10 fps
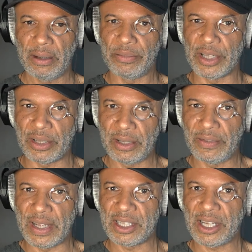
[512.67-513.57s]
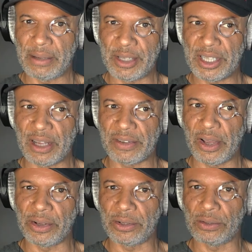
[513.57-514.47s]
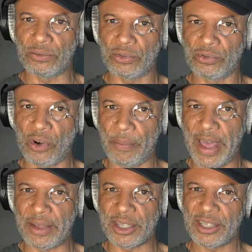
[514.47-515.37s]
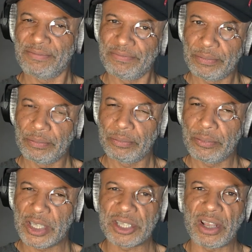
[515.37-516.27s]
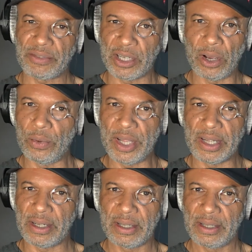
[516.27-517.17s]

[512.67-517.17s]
But if there's timing stuff going on and dropouts, just have to go with it.